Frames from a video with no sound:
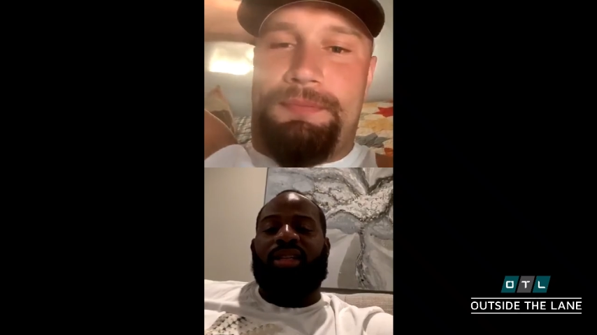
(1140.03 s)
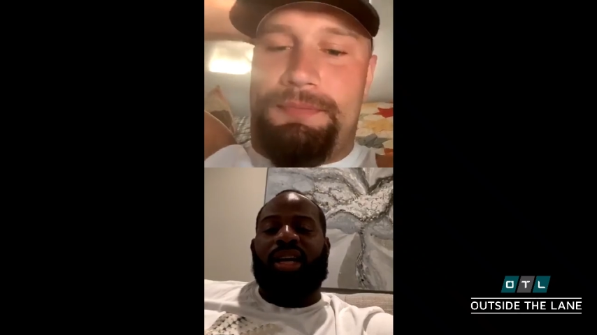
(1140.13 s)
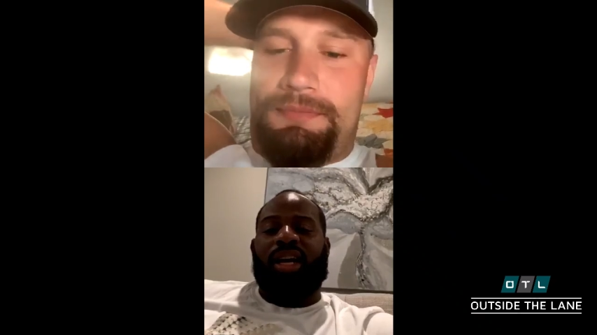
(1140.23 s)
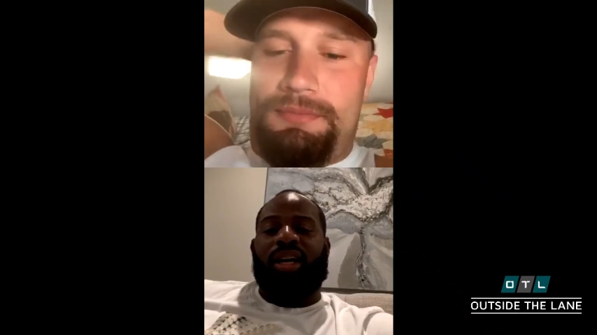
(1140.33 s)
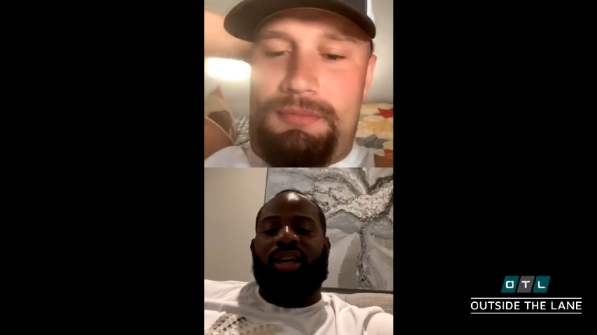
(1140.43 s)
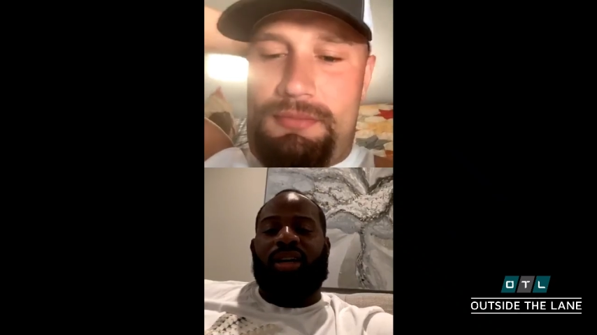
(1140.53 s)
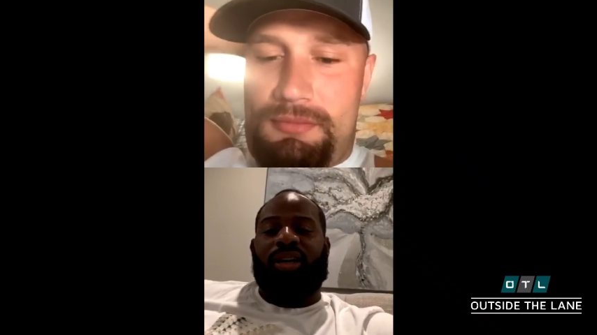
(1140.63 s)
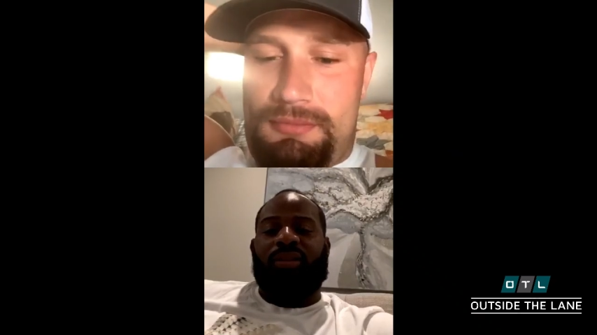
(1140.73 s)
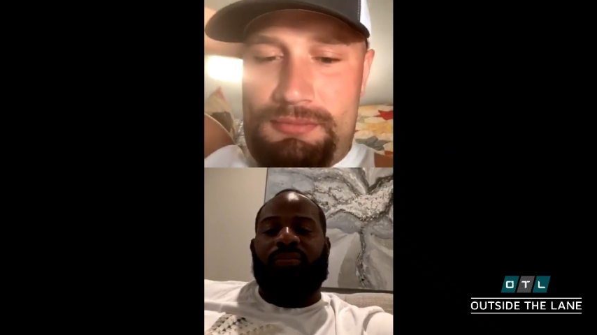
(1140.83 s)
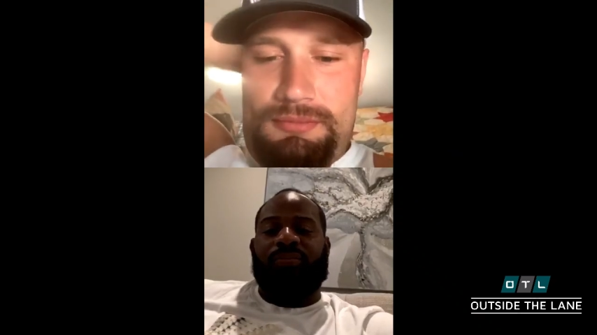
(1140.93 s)
Speaker 1: a, a
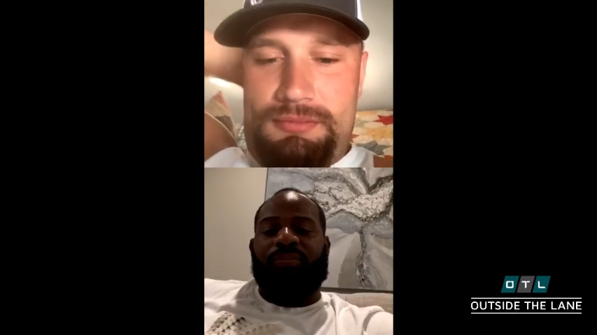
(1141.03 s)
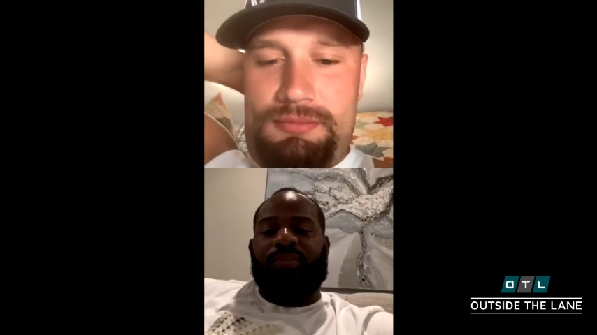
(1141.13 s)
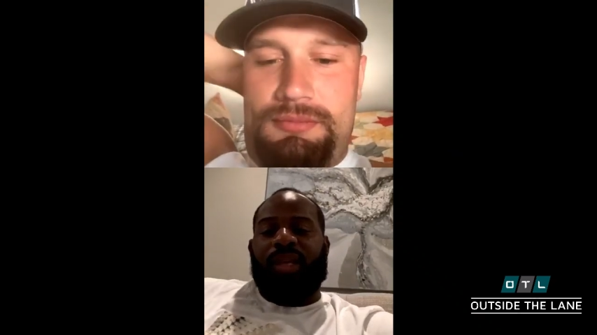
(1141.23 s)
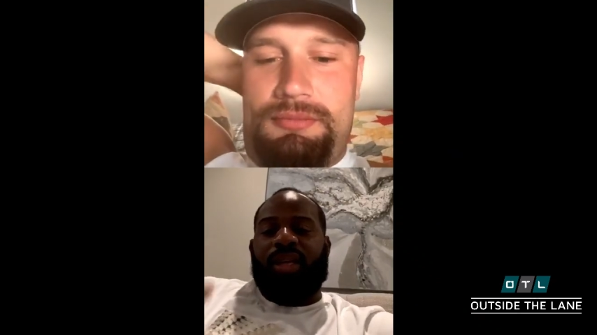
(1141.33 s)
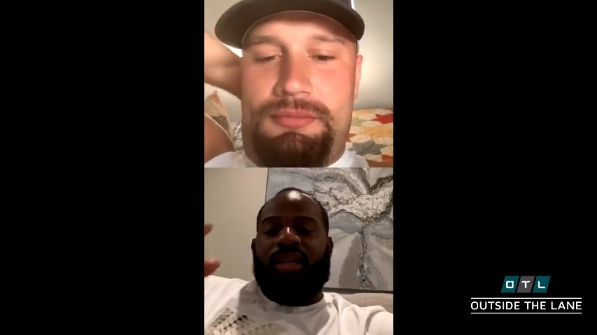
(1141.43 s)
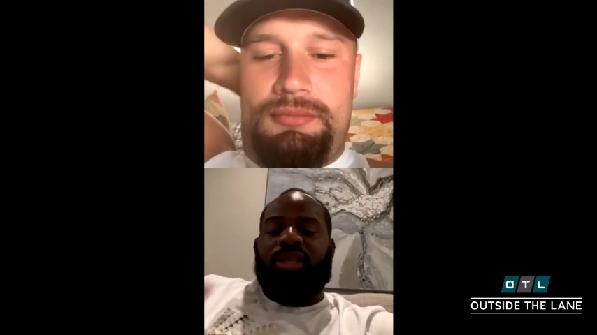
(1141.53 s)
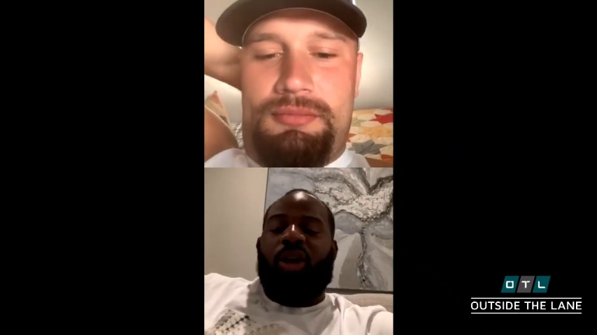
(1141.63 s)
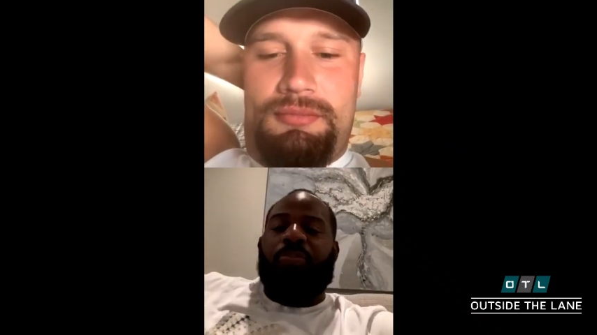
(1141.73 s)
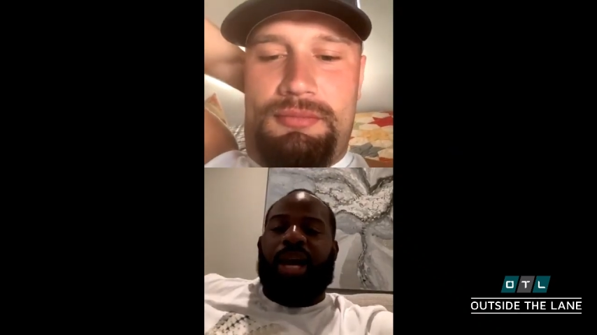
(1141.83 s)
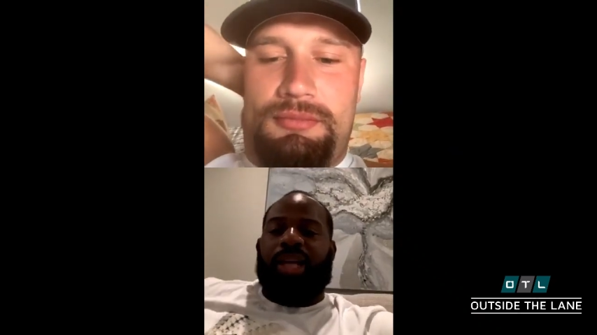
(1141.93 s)
uh, um,
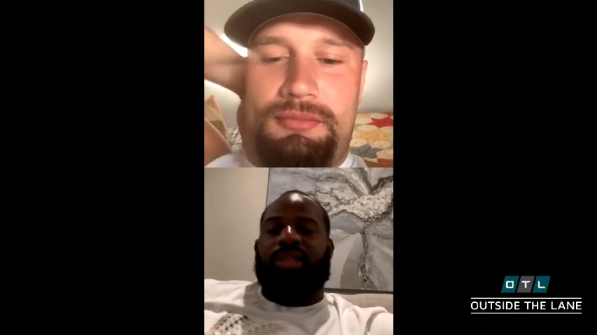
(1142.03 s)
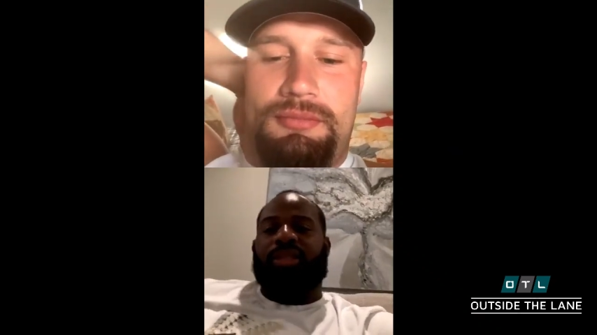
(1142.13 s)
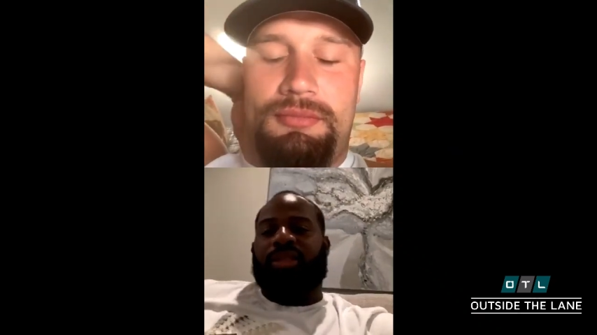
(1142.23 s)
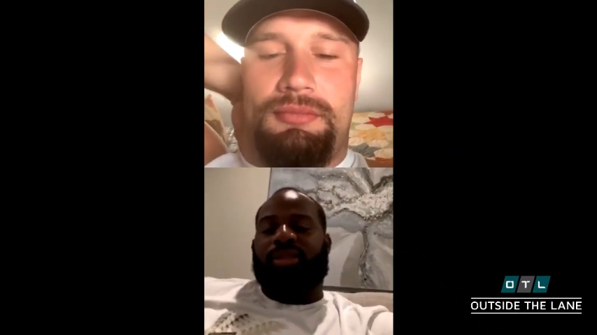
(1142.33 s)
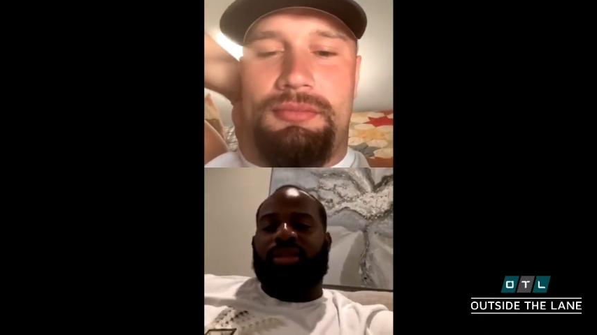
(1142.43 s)
soap patch.